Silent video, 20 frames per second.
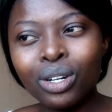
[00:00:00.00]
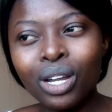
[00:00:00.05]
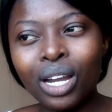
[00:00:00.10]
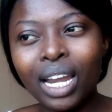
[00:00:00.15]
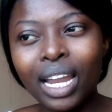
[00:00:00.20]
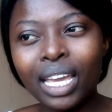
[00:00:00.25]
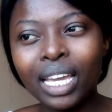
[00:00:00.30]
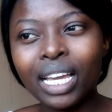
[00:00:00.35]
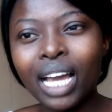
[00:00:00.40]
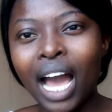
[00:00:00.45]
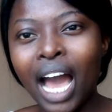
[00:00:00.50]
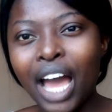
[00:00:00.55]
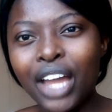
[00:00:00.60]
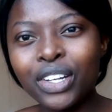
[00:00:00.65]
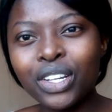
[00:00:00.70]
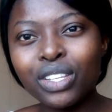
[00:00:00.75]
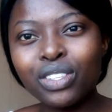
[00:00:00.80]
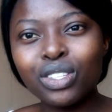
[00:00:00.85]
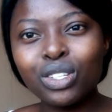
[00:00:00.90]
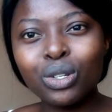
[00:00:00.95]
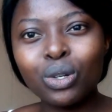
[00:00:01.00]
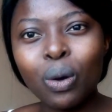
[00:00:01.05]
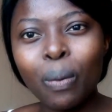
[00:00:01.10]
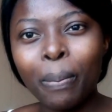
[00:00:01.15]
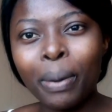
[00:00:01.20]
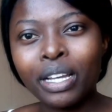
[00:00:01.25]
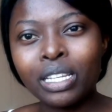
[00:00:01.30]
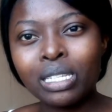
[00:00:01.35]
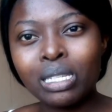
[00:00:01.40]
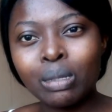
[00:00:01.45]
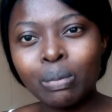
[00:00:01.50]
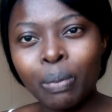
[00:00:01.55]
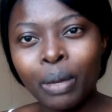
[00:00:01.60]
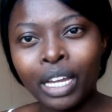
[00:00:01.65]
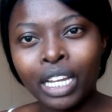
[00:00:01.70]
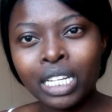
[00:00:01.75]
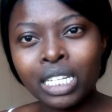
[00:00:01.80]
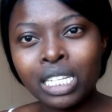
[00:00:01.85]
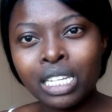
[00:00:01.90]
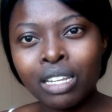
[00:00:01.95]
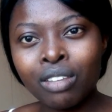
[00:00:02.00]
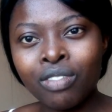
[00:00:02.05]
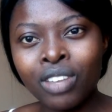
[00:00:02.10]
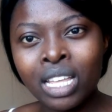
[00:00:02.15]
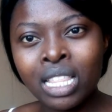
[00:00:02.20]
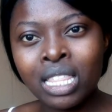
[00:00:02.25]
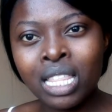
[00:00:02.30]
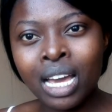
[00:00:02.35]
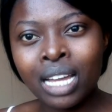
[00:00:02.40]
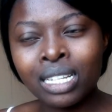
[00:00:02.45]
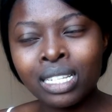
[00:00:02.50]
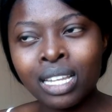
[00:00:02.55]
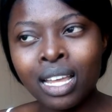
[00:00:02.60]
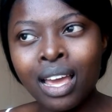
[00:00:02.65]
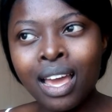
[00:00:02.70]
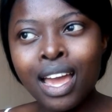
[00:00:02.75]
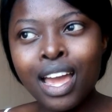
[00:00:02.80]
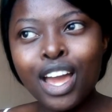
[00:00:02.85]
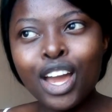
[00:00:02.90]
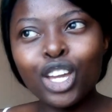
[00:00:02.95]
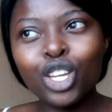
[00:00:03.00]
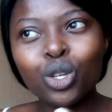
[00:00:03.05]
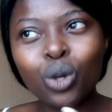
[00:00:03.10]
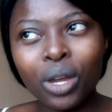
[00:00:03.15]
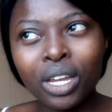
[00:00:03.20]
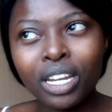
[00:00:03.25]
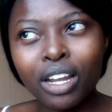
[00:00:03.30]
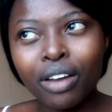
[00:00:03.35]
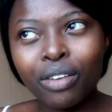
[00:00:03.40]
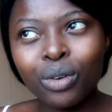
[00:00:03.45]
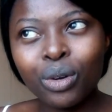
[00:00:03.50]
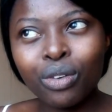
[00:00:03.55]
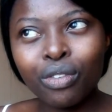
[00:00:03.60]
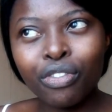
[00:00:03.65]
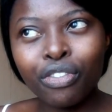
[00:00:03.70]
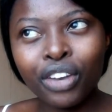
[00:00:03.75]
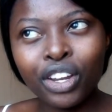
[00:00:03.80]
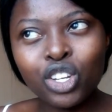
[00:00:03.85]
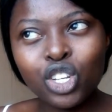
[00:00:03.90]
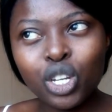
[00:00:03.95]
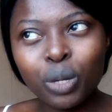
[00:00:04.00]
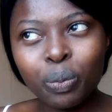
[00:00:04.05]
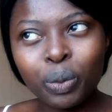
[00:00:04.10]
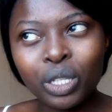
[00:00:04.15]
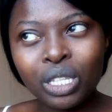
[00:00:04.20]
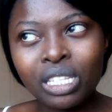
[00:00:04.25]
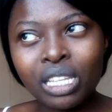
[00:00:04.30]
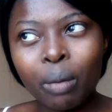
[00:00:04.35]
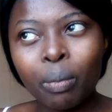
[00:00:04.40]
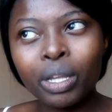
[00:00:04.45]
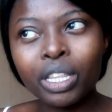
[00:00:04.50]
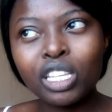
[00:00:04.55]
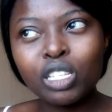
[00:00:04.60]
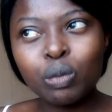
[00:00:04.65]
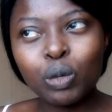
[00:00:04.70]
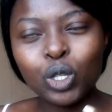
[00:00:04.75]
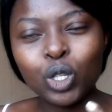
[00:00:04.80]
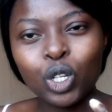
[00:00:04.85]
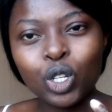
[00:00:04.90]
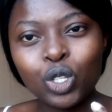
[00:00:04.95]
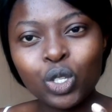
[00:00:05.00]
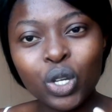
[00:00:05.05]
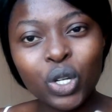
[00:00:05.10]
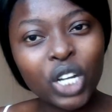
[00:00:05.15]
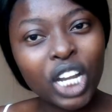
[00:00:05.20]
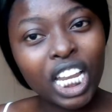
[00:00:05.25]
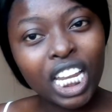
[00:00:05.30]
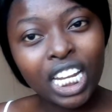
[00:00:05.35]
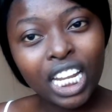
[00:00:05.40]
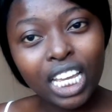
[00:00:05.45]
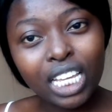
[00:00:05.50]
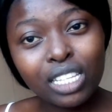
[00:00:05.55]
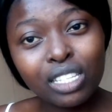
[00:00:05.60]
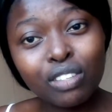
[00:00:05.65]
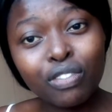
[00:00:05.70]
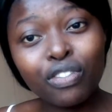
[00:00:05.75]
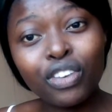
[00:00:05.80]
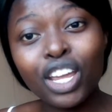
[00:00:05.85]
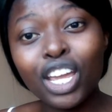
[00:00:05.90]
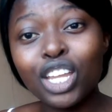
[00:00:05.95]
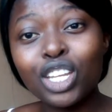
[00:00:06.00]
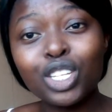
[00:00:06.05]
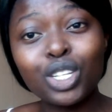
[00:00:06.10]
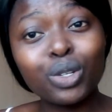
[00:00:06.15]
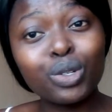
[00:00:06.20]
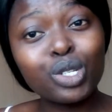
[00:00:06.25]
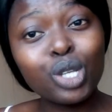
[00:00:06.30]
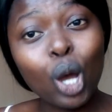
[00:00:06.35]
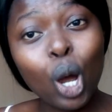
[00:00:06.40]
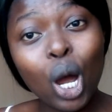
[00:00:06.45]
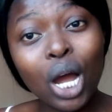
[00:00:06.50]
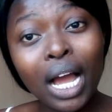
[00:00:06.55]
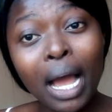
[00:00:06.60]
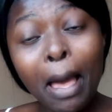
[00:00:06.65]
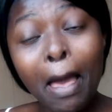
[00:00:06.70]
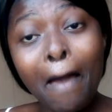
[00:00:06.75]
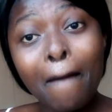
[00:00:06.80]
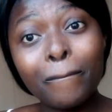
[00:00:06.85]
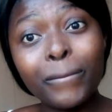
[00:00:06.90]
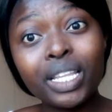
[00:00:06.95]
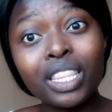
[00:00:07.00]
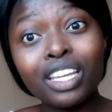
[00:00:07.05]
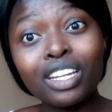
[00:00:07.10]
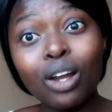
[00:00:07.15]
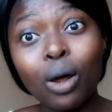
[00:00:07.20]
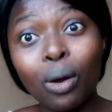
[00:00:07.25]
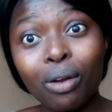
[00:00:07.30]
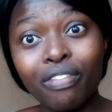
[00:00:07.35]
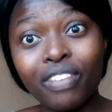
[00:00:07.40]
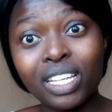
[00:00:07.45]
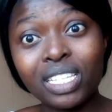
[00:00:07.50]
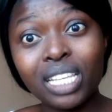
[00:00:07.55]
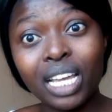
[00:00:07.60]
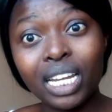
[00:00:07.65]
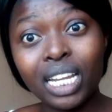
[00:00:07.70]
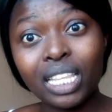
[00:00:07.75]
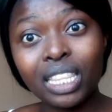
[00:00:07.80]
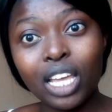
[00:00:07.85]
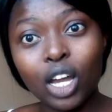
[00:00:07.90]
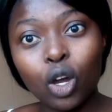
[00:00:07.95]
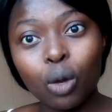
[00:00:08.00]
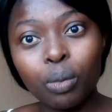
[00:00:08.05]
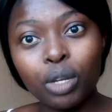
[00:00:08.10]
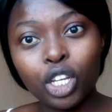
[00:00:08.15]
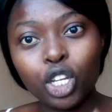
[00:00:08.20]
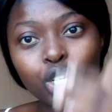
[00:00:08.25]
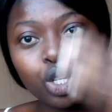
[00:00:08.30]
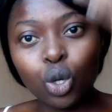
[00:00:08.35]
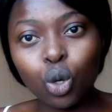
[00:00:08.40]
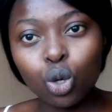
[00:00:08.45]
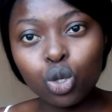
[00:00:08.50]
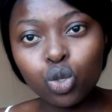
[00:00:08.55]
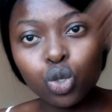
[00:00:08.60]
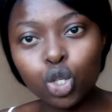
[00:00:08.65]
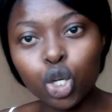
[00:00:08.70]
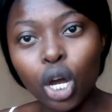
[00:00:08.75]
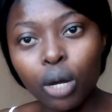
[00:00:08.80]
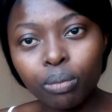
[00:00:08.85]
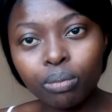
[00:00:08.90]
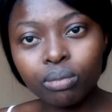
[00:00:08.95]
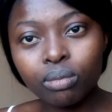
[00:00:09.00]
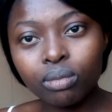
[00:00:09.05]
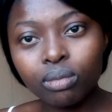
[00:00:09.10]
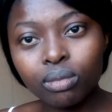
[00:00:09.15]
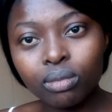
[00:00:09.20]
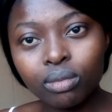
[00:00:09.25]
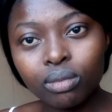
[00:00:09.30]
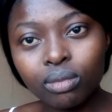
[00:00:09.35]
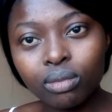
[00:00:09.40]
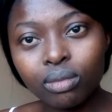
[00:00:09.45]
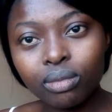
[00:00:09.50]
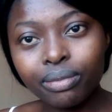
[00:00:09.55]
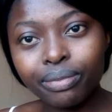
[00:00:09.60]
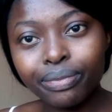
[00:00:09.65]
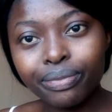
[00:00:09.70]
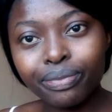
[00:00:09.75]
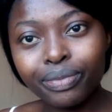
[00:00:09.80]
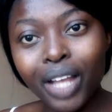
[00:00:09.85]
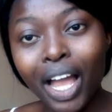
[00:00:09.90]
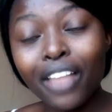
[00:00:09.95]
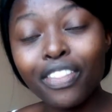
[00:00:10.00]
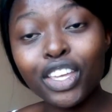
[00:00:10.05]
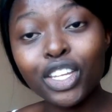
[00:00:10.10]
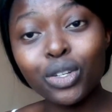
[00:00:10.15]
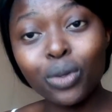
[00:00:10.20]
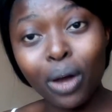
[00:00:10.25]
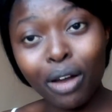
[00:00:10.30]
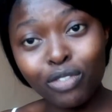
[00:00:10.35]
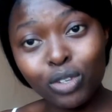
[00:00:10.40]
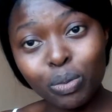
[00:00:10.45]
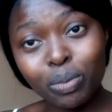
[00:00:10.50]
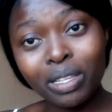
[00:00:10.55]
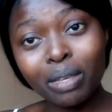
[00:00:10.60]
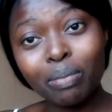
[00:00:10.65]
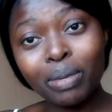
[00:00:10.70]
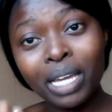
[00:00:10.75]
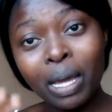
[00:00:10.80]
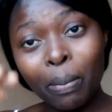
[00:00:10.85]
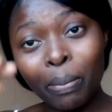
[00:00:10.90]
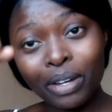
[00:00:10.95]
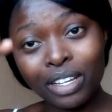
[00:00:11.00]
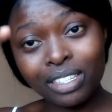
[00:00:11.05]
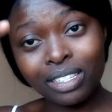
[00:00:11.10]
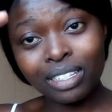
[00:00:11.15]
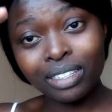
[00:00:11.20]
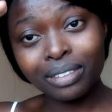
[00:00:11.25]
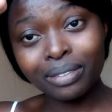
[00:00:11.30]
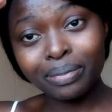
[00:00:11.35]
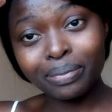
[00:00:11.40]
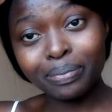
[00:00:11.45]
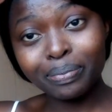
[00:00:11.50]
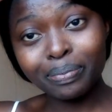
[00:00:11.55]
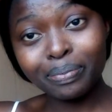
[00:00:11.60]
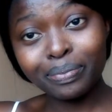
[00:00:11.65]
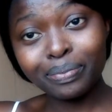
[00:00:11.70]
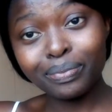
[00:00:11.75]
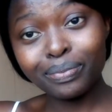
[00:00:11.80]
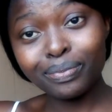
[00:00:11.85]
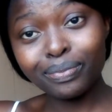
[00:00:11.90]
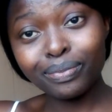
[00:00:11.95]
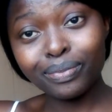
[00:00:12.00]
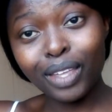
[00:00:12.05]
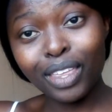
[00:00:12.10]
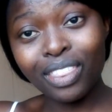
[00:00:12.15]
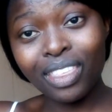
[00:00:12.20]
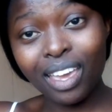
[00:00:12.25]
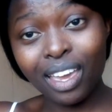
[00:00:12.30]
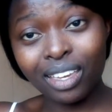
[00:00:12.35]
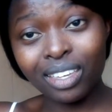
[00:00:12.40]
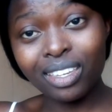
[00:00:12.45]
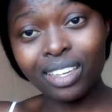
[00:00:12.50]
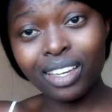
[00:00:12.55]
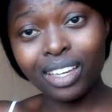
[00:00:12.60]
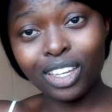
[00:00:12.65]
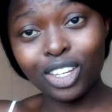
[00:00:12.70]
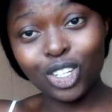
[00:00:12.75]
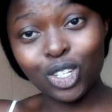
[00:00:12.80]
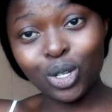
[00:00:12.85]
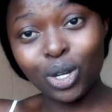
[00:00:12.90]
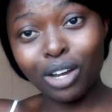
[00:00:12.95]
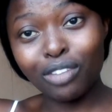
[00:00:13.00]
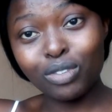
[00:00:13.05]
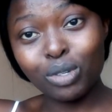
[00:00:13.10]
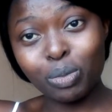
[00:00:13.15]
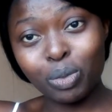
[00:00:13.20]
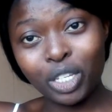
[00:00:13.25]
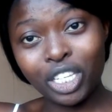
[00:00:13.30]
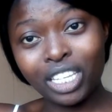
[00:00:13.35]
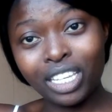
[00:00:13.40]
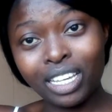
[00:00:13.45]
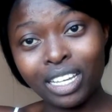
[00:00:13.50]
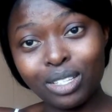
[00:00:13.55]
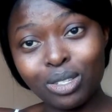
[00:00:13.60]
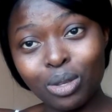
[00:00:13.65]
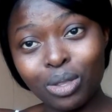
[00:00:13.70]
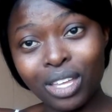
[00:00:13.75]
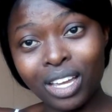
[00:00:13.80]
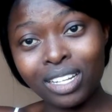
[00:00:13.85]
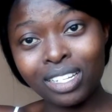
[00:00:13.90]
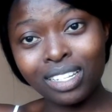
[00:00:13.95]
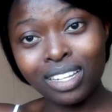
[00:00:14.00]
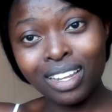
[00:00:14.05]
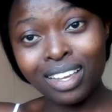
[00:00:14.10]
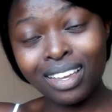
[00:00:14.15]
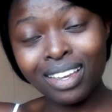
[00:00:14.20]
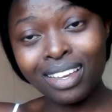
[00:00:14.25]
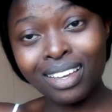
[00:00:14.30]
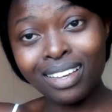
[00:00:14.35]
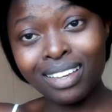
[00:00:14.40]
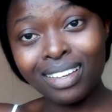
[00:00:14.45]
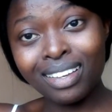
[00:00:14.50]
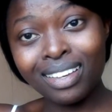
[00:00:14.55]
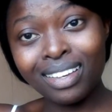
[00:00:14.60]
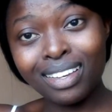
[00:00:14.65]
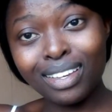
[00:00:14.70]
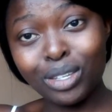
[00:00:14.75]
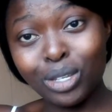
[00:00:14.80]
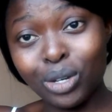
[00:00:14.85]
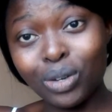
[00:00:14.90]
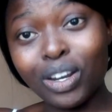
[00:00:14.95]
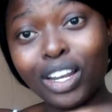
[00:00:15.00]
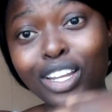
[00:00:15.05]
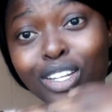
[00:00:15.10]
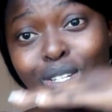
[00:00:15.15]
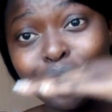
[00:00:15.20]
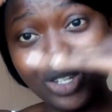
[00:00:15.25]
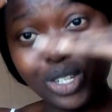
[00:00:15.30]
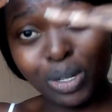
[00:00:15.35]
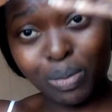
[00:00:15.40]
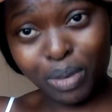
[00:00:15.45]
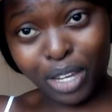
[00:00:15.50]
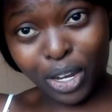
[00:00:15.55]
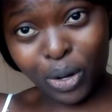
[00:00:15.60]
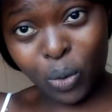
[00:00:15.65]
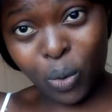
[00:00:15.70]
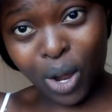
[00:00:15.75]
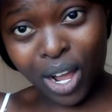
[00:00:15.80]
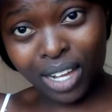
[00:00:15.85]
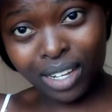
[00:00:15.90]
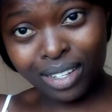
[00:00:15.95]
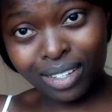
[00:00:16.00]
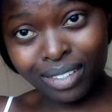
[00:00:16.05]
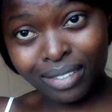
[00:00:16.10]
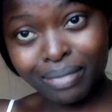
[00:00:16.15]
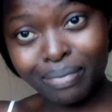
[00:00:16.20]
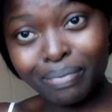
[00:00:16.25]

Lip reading: like 100-0 perspective, in that you're in a friendship with someone, this person is your really nice friend, you talk, but then of a sudden their communication goes shoop, and then you have to be the bigger person. They're here and you have to be here so that your relationship can work.